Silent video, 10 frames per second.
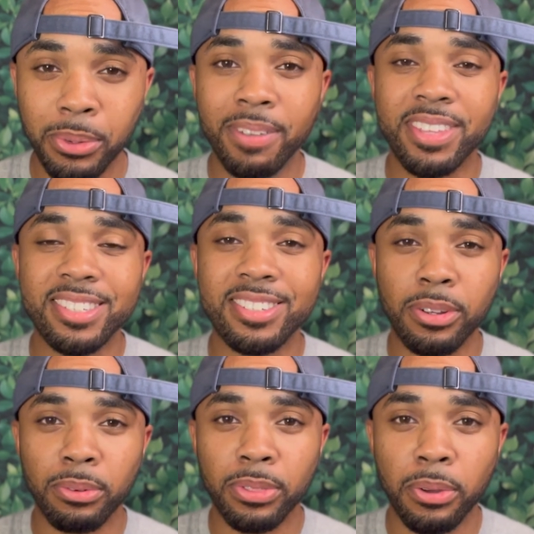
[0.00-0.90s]
What if this is
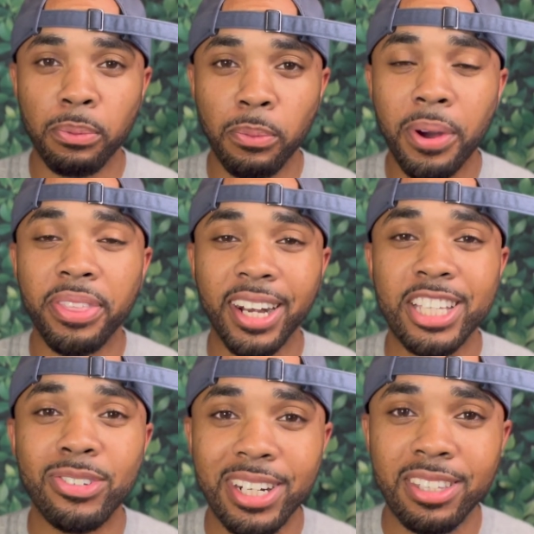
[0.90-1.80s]
the, the one thing
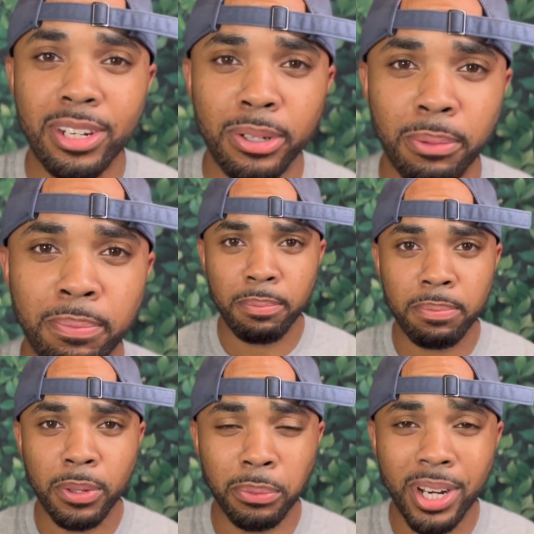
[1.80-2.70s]
that you need to do?
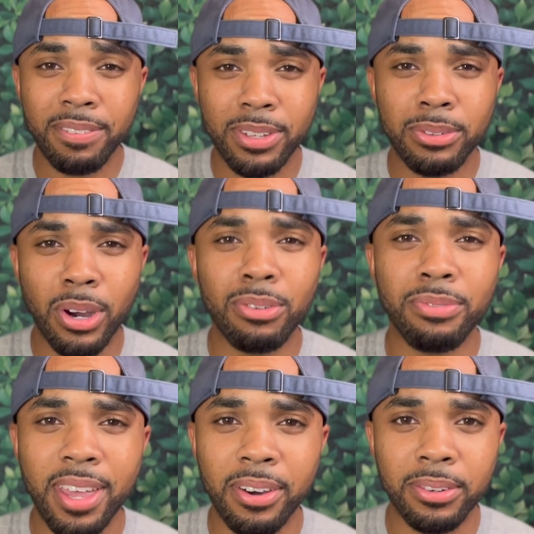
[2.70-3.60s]
What if you don't
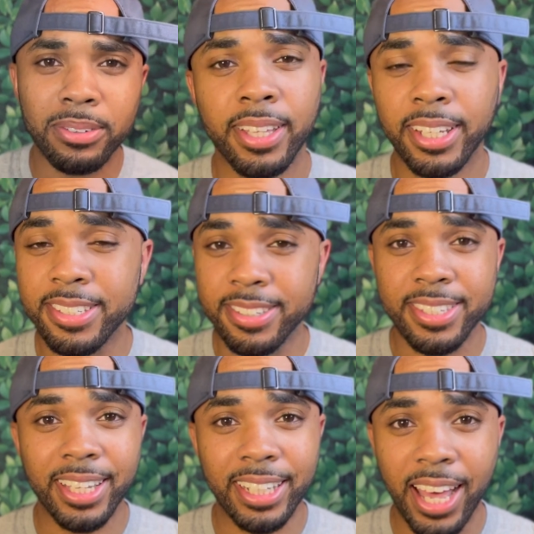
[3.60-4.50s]
fail? Listen,
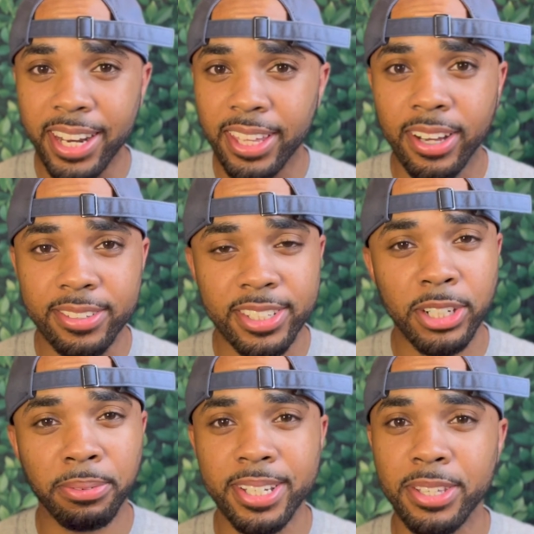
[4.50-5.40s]
see, a lot of y'all see
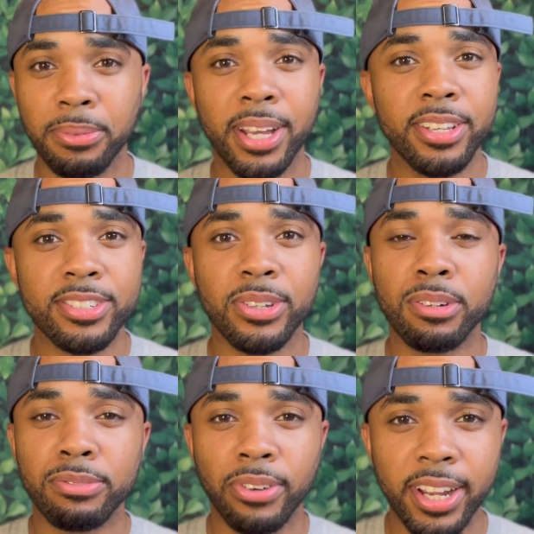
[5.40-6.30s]
the reason why you're so
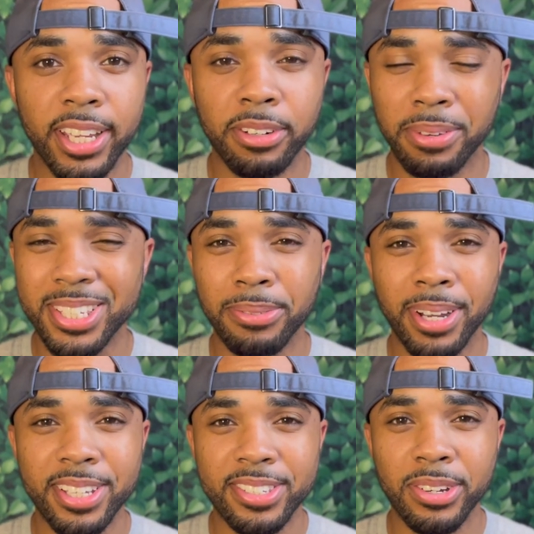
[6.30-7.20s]
afraid, the reason
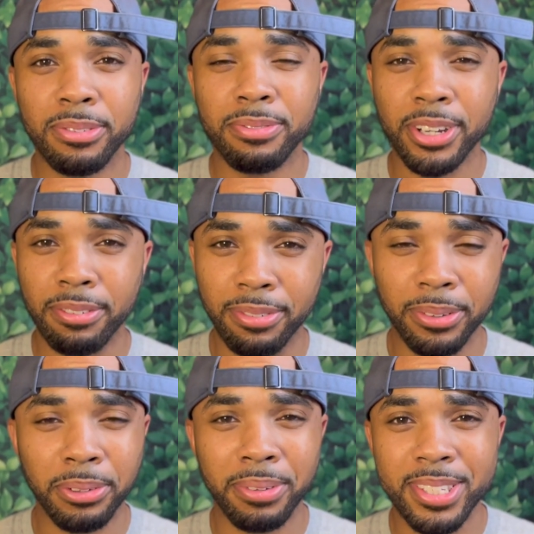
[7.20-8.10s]
why you're so
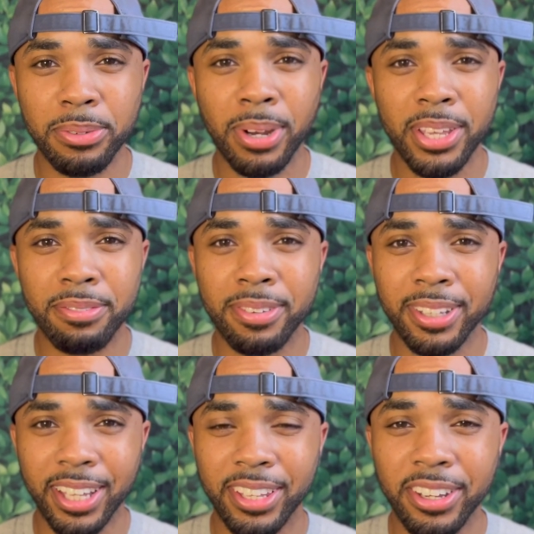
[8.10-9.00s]
fearful, the reason why you feel
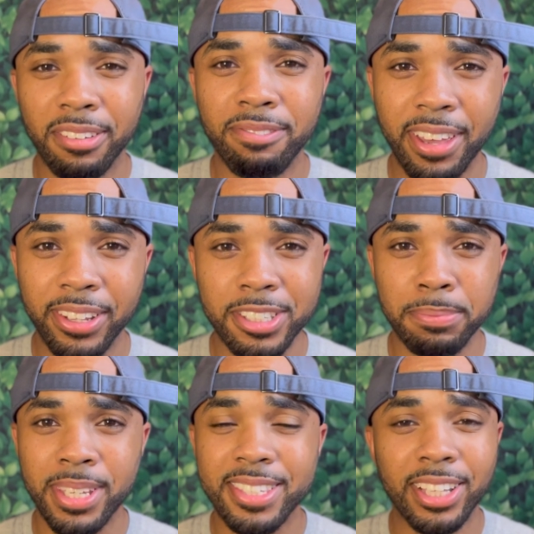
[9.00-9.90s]
like you're gonna fail is
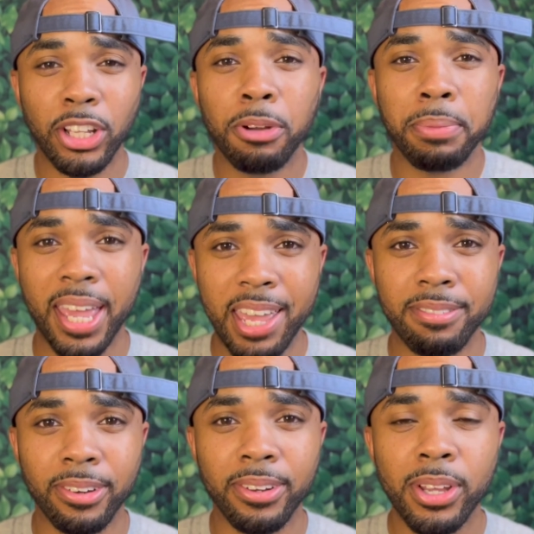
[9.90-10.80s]
it's a learned
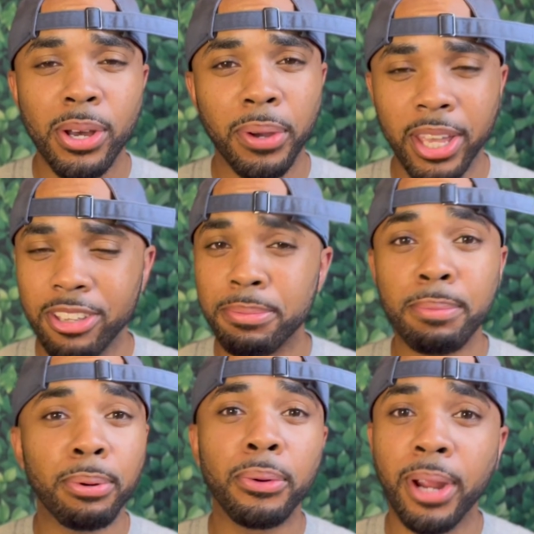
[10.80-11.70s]
behavior. Okay, you've been
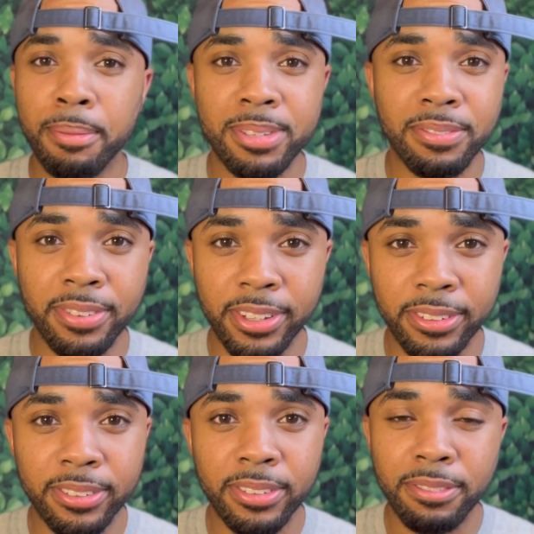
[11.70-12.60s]
programmed to
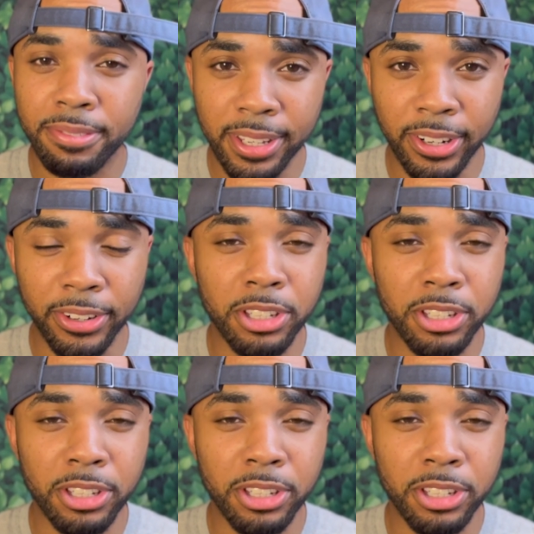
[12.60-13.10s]
feel fear.